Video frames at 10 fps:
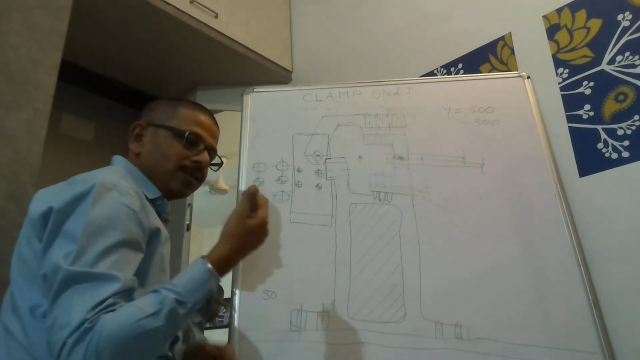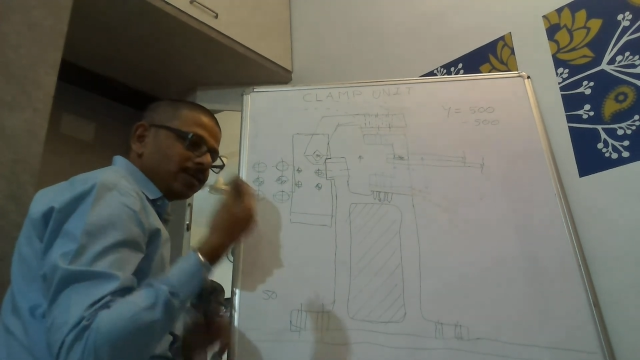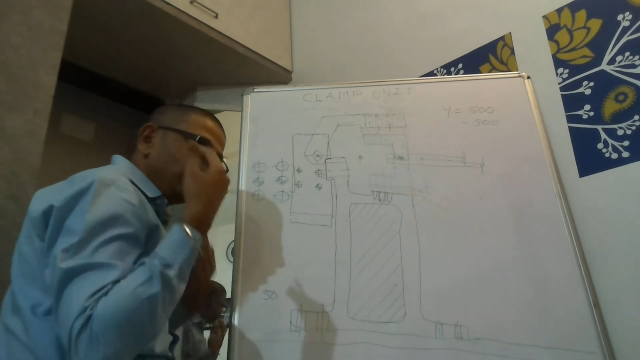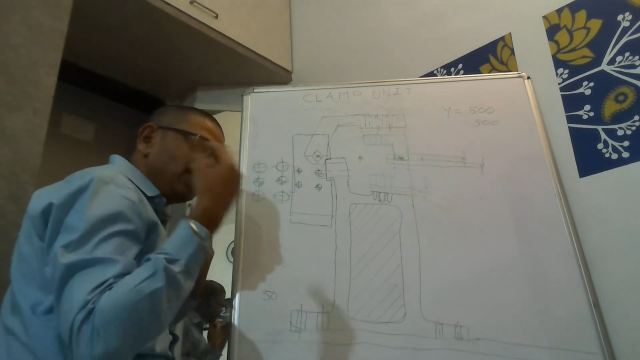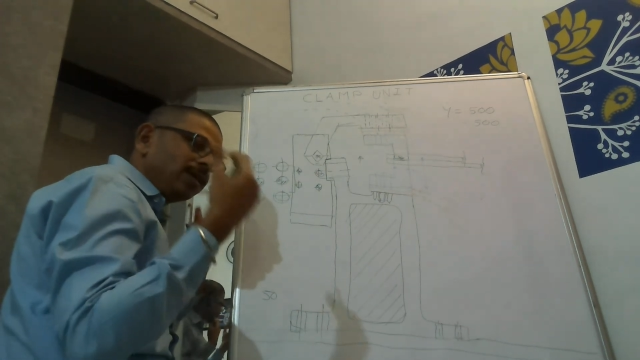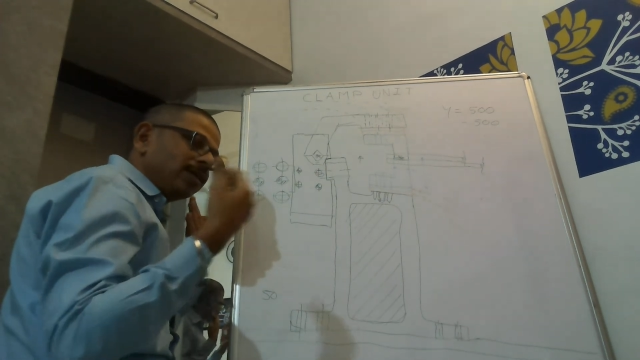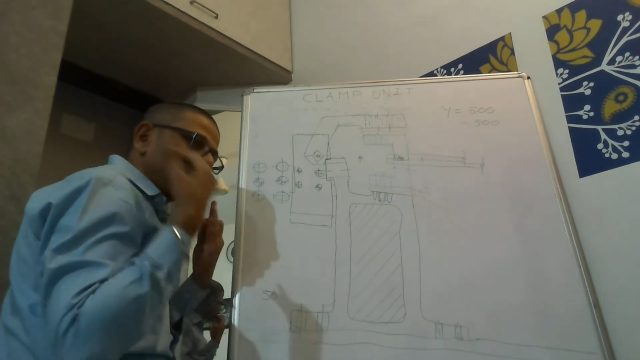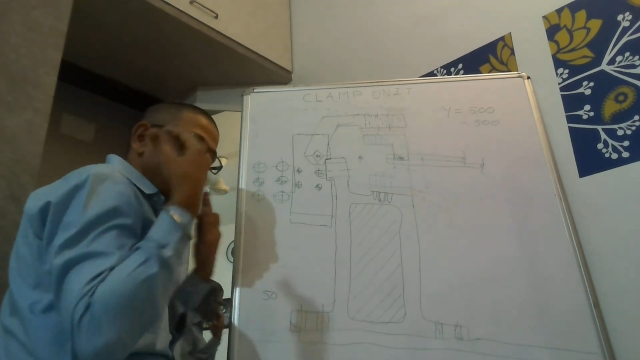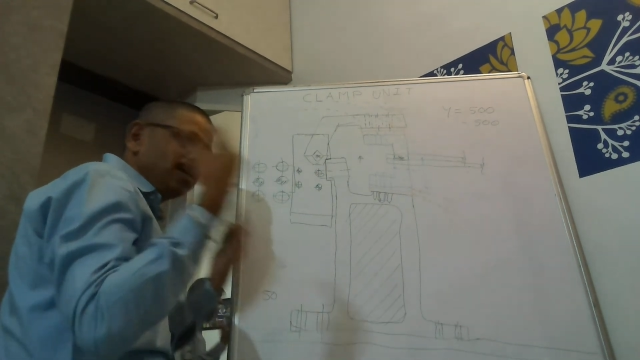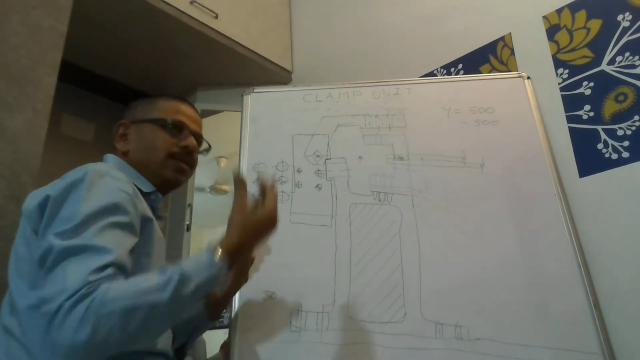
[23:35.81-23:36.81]
think
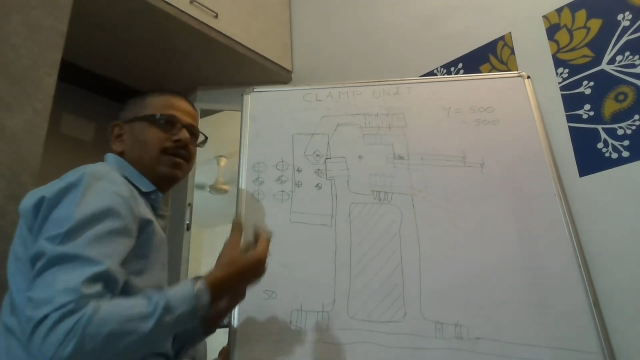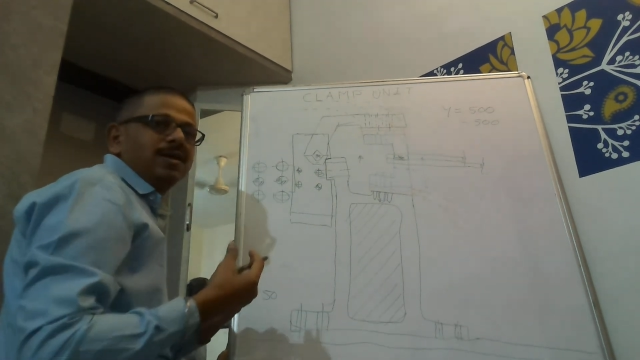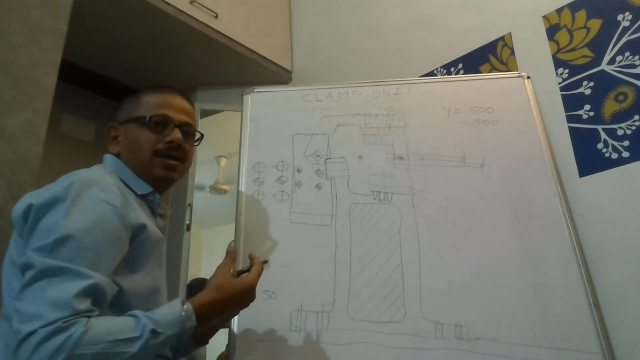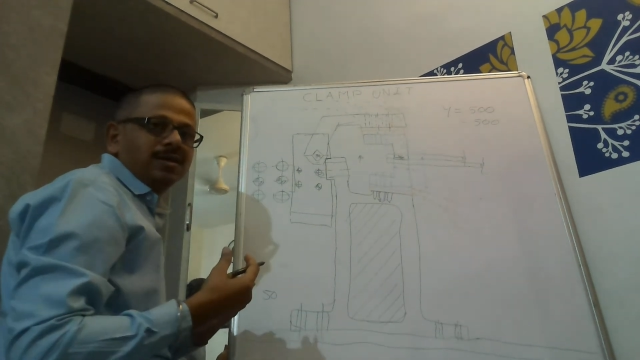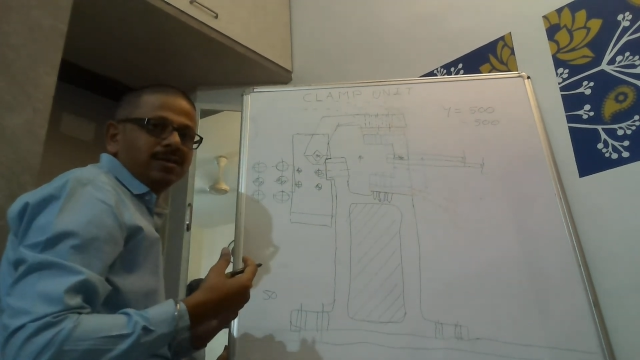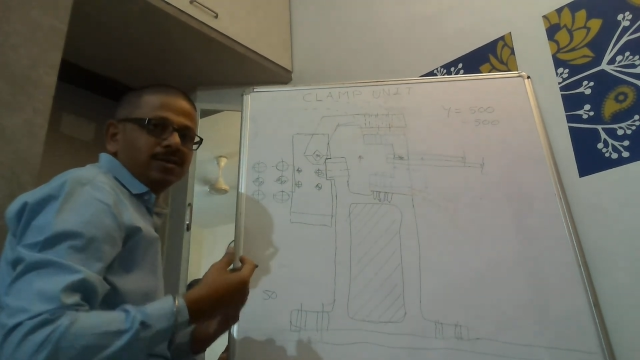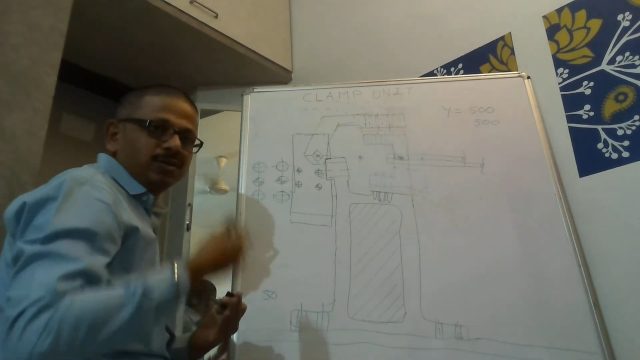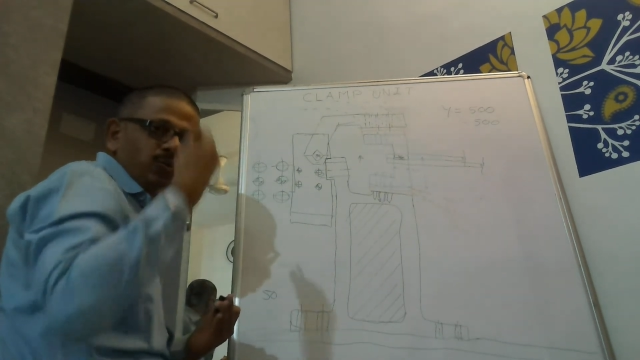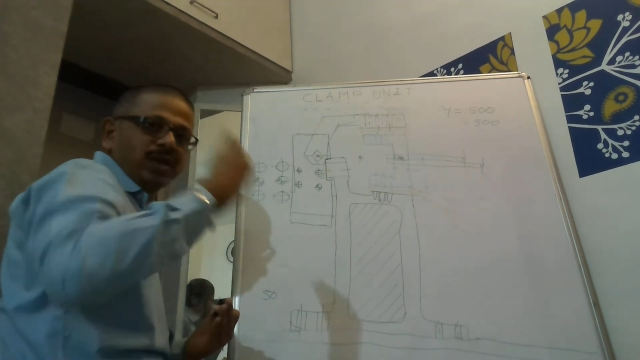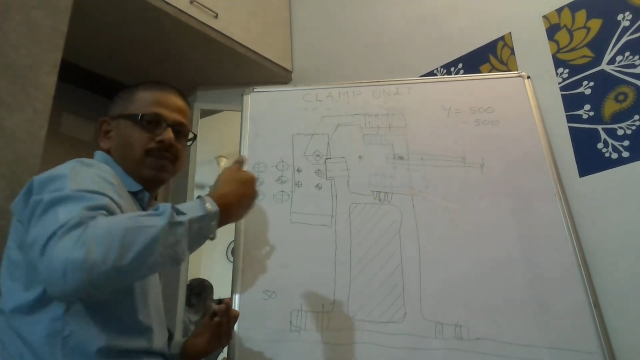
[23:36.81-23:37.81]
in a
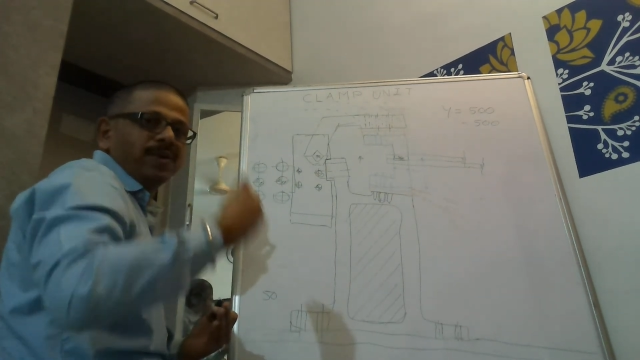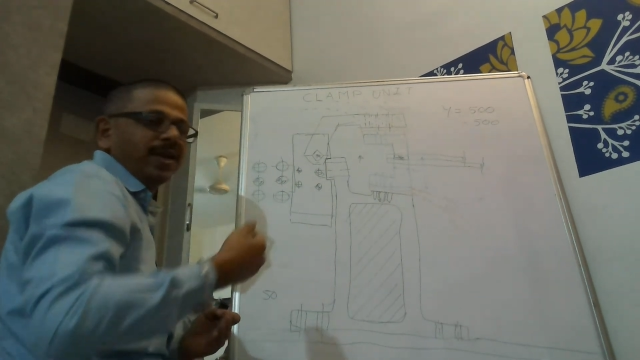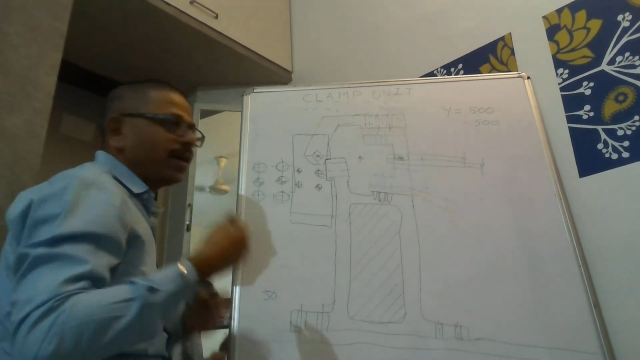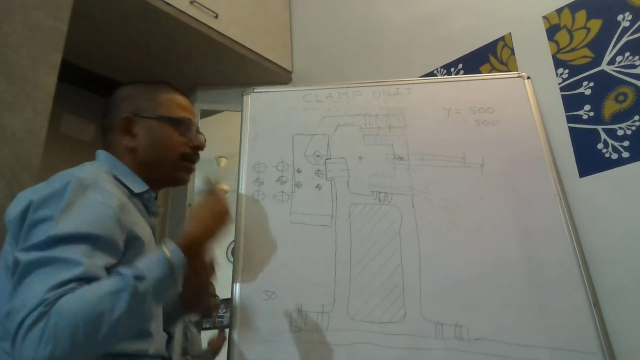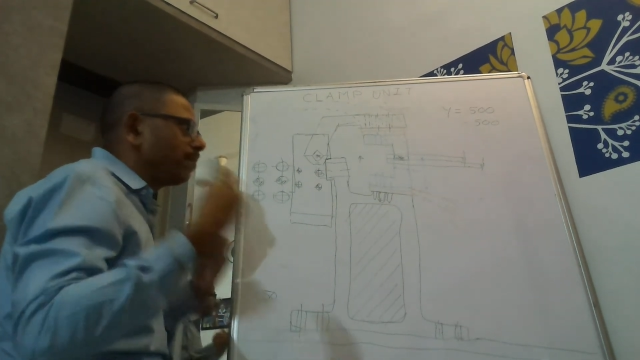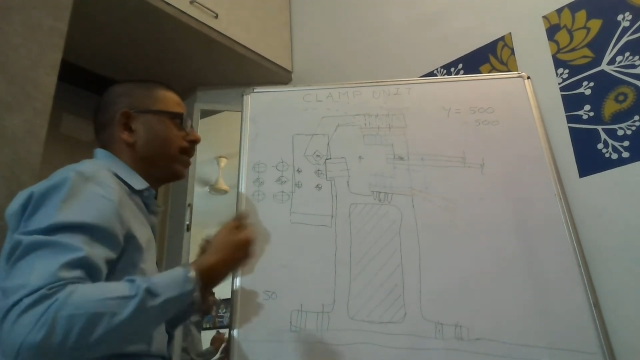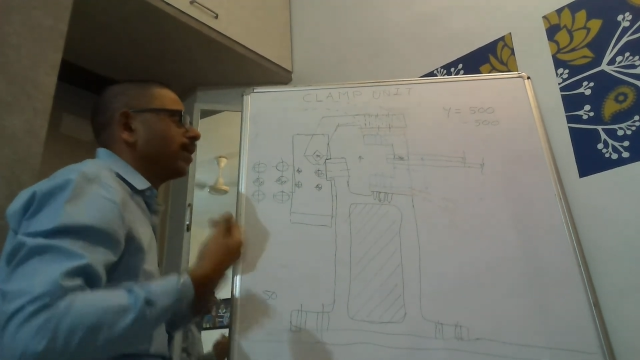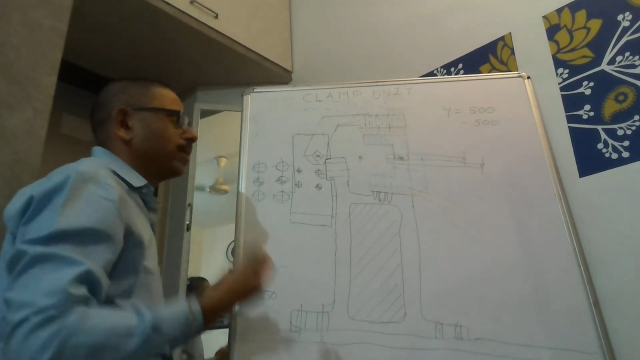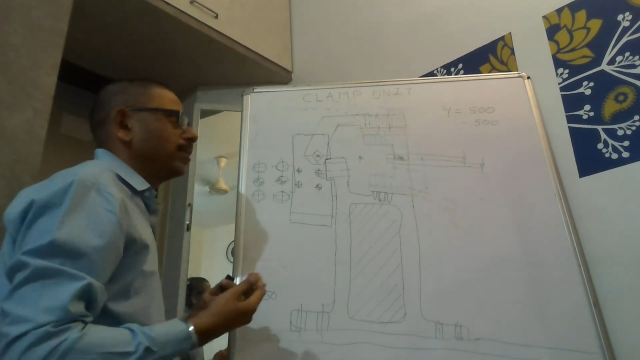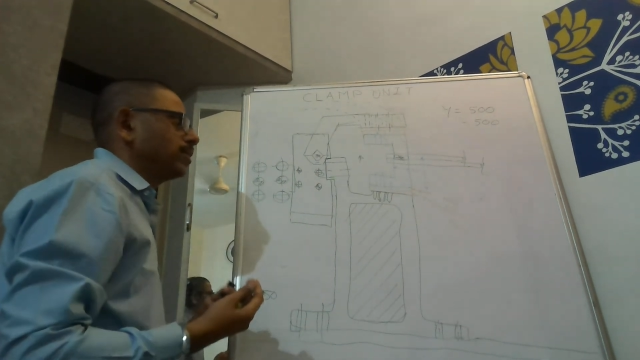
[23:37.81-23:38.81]
2D plane and
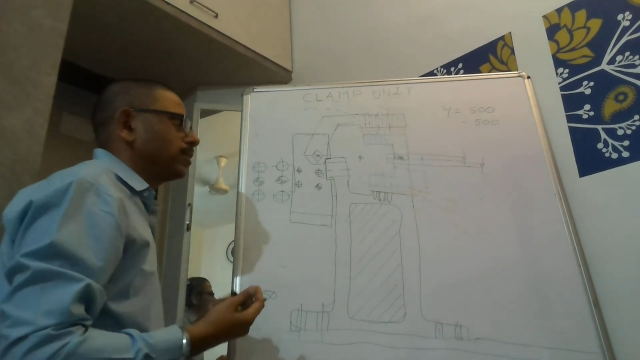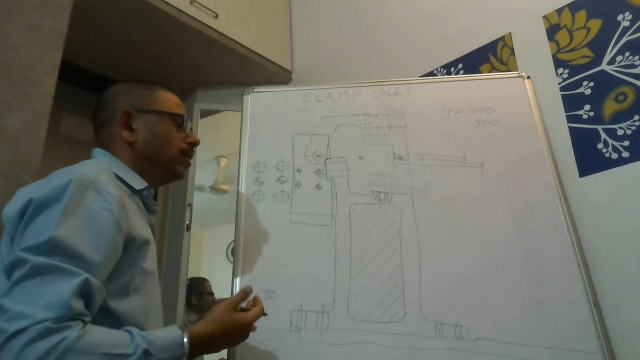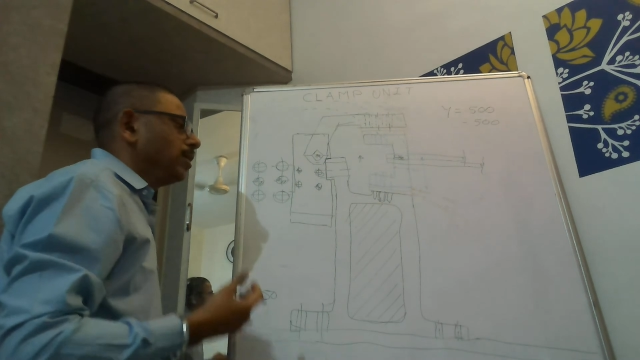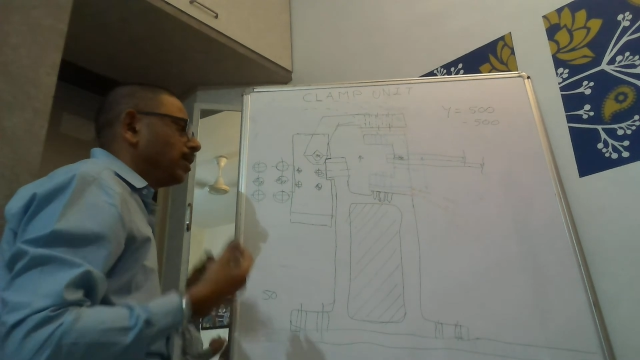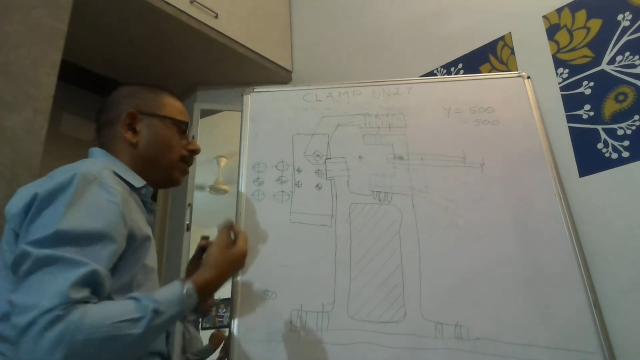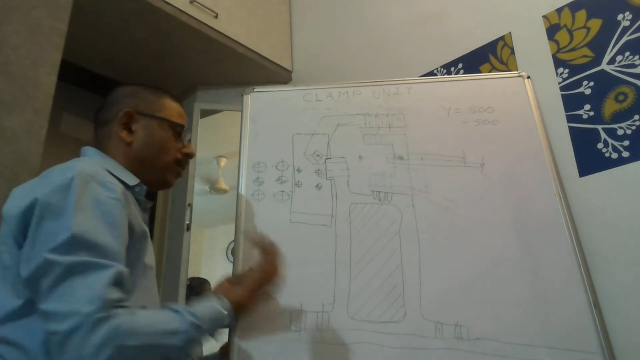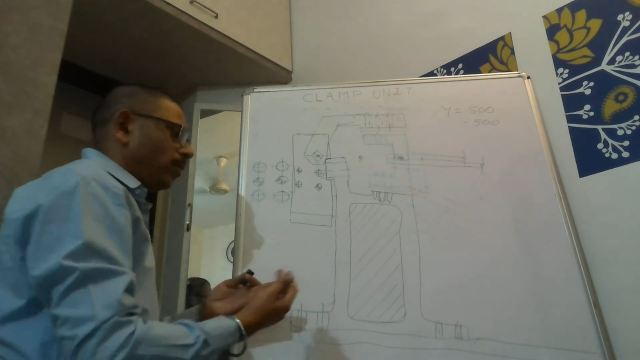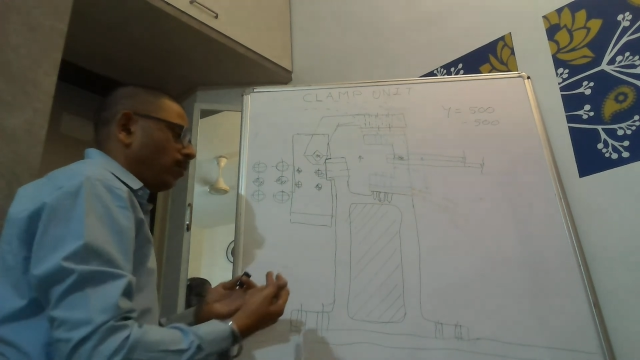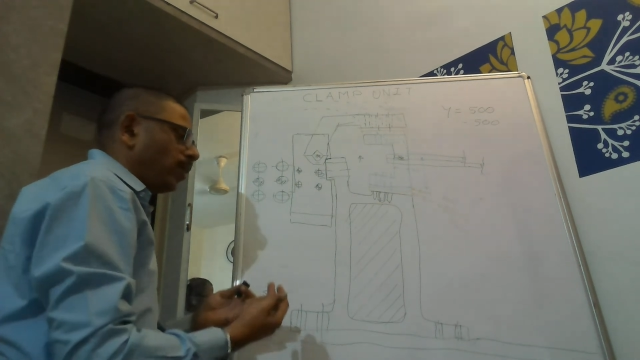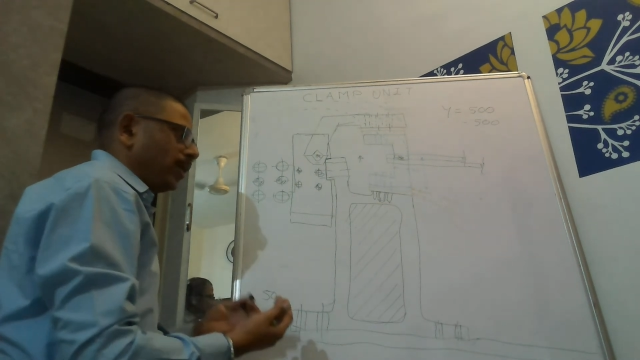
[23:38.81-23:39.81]
make this.
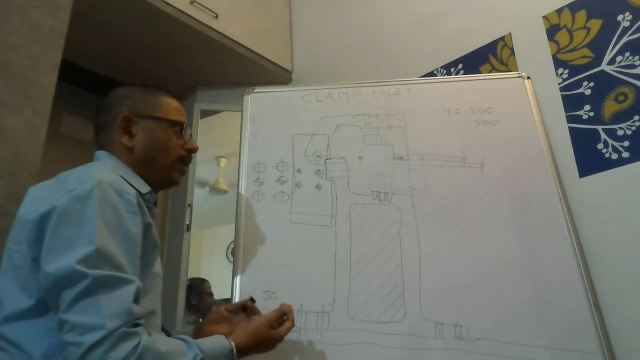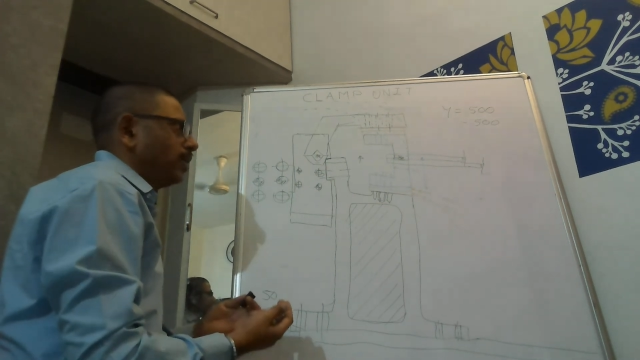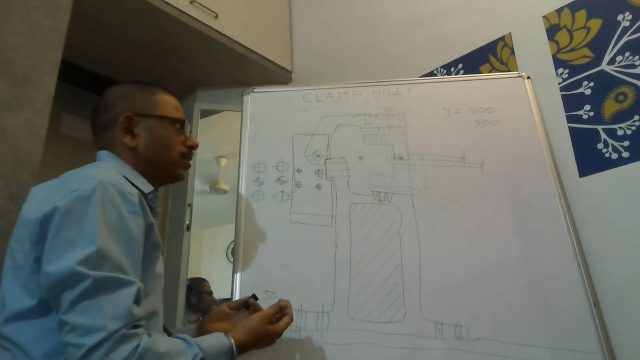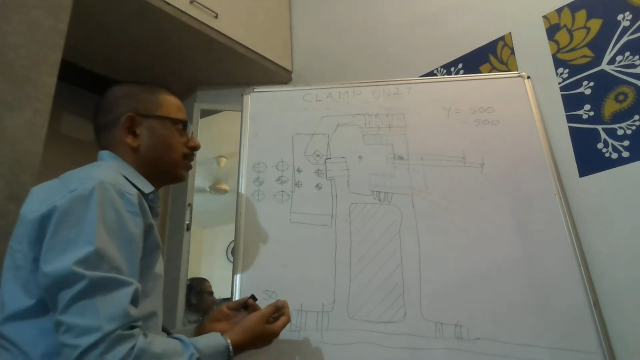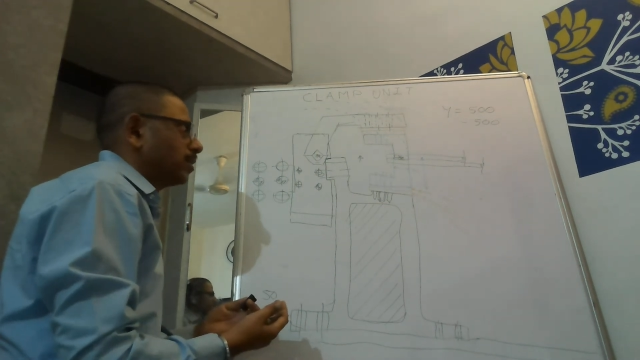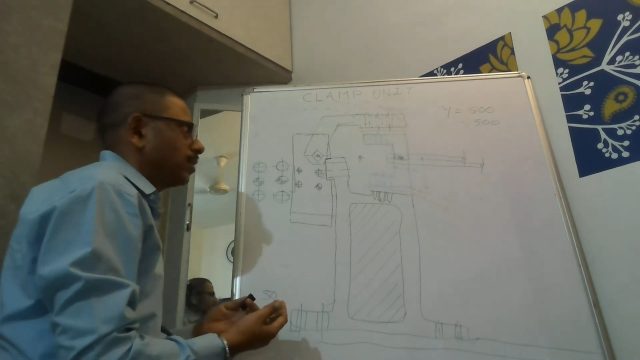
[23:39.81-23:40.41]
What else?